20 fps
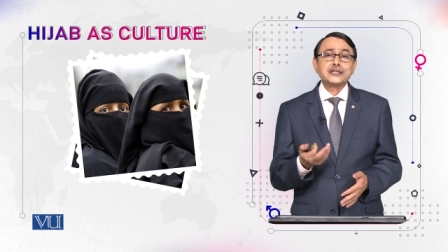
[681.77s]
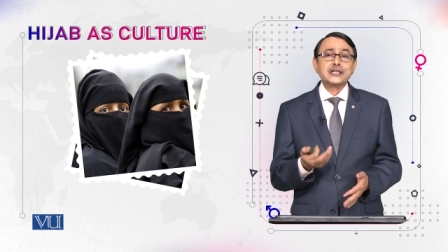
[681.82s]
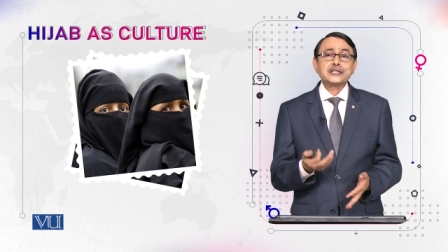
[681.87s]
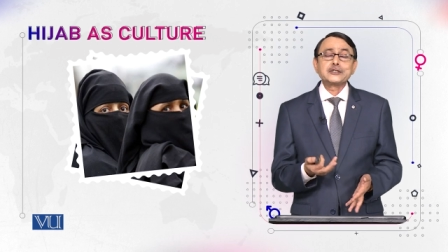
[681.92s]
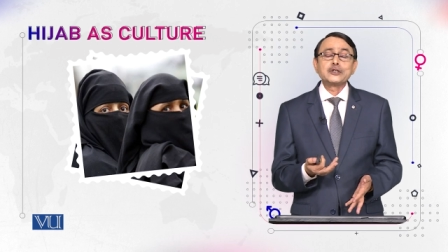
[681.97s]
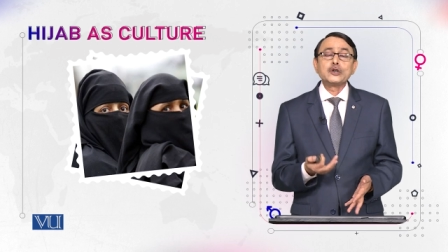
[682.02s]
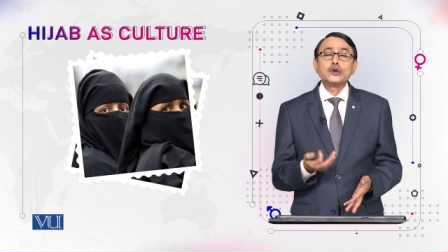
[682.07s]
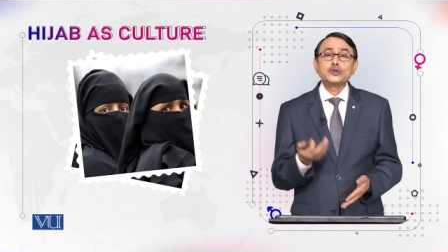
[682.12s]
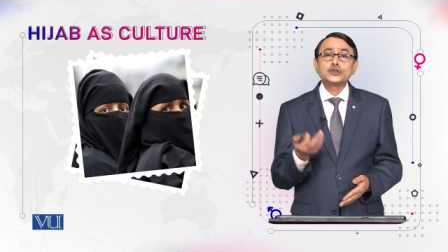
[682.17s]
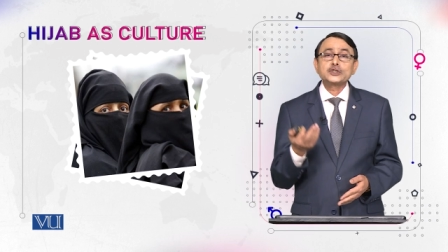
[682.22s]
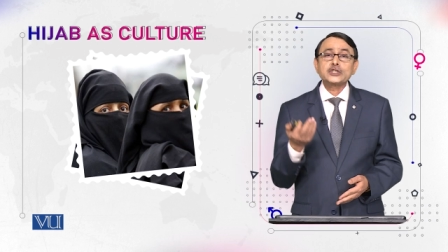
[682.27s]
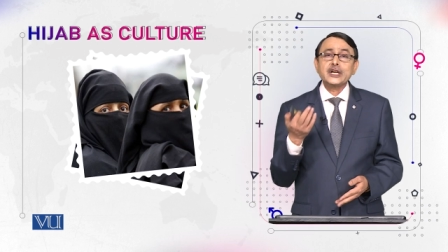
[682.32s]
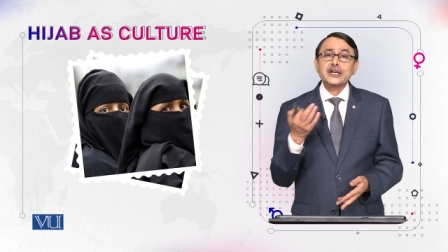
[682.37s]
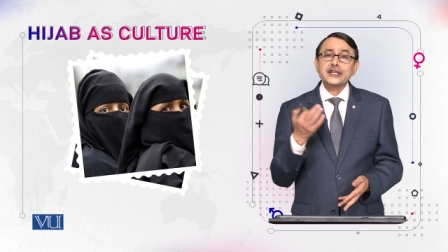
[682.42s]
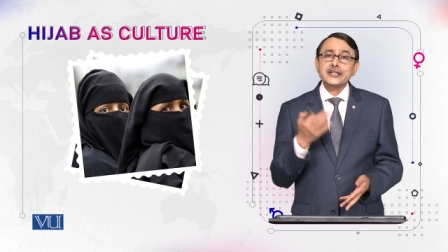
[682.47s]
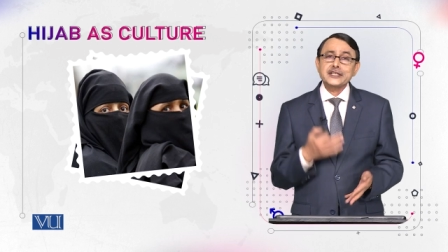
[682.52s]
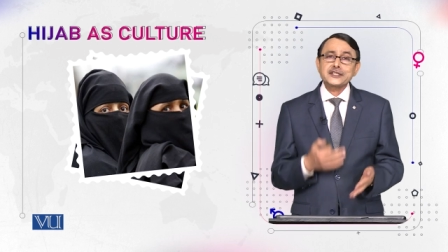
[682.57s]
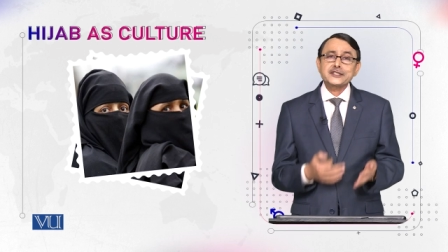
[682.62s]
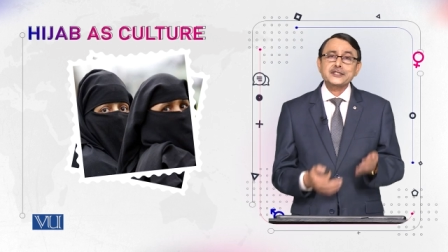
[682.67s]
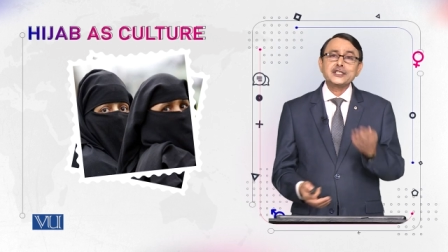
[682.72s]
that goes
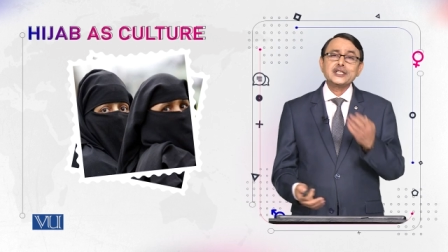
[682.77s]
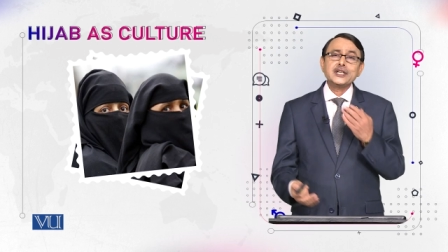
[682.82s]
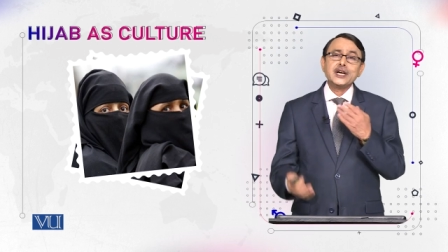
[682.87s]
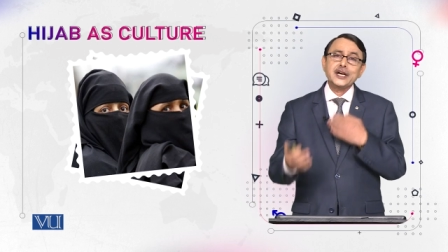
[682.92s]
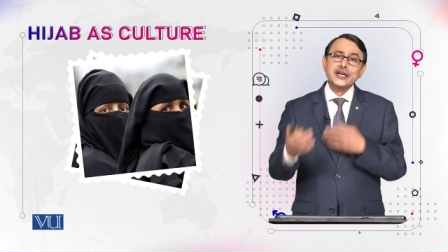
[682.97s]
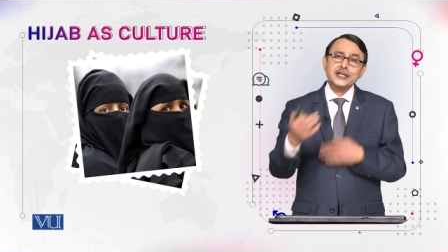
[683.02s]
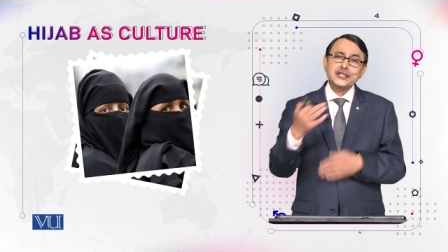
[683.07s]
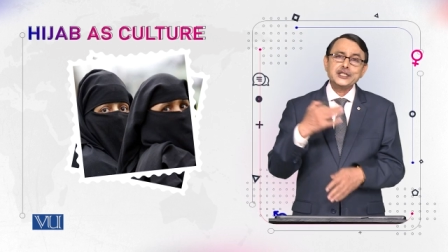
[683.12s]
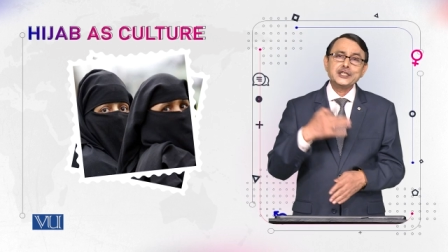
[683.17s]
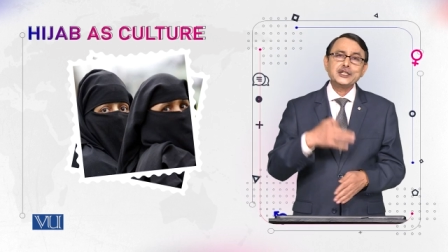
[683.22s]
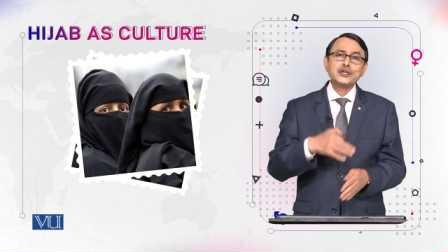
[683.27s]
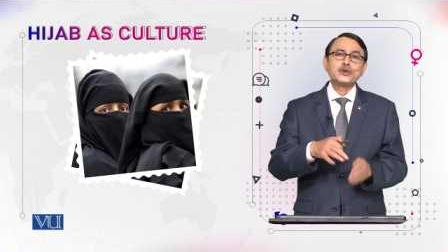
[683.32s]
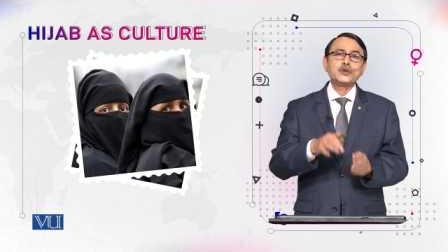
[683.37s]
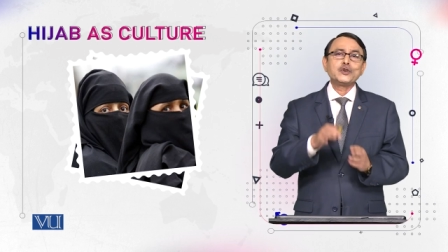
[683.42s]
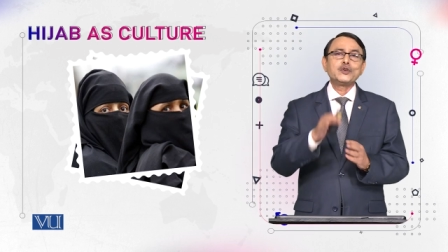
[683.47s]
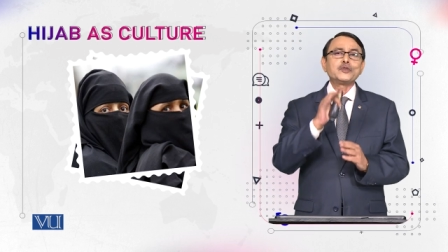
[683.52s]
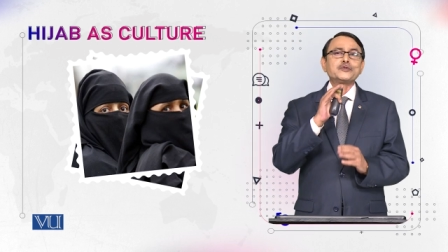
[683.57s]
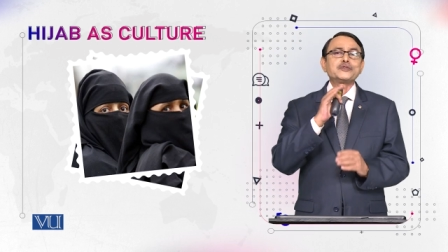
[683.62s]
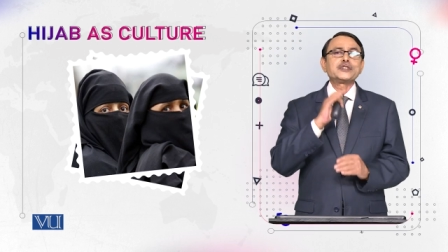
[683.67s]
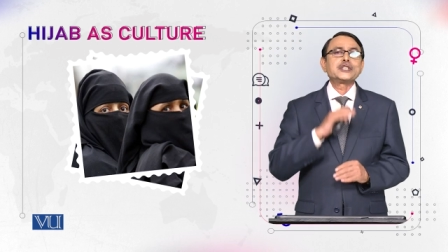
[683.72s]
against the idea
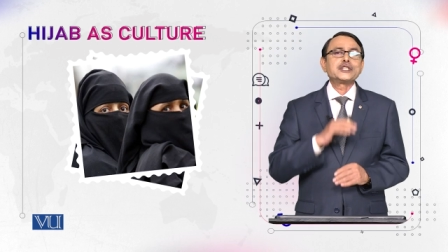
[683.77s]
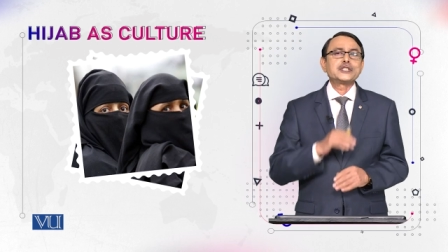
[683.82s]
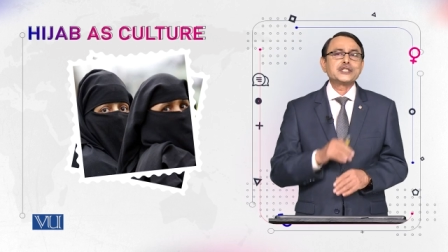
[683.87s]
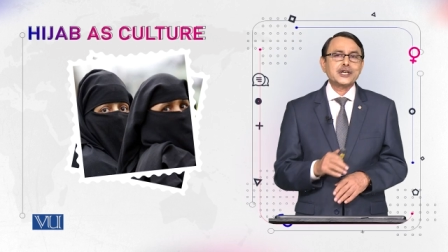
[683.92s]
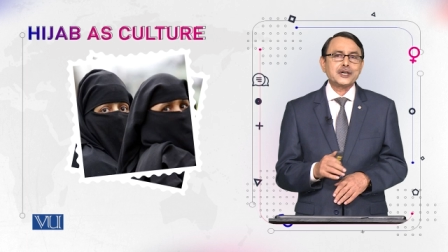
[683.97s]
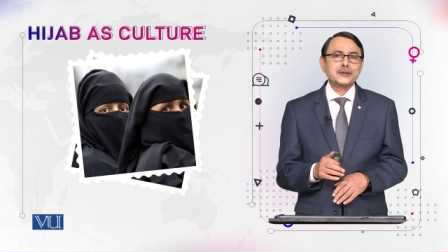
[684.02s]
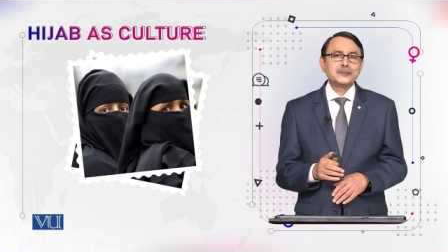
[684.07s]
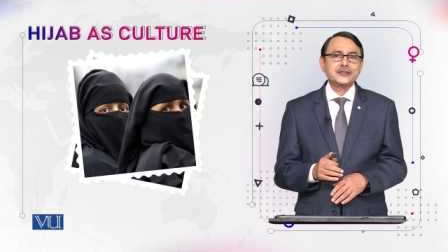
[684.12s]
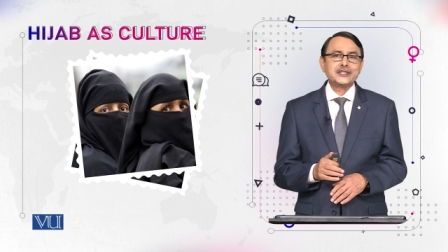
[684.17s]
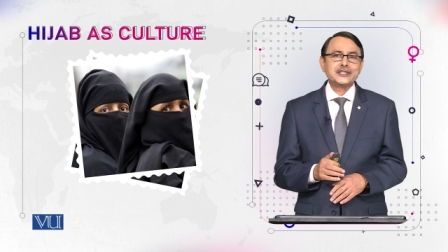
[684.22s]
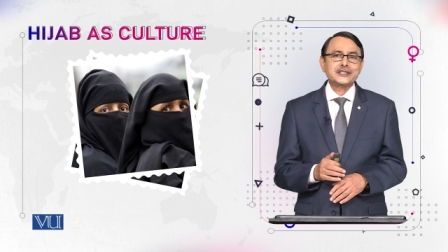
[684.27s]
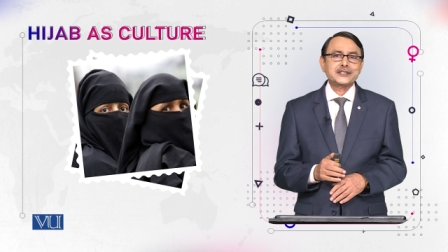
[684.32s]
of hijab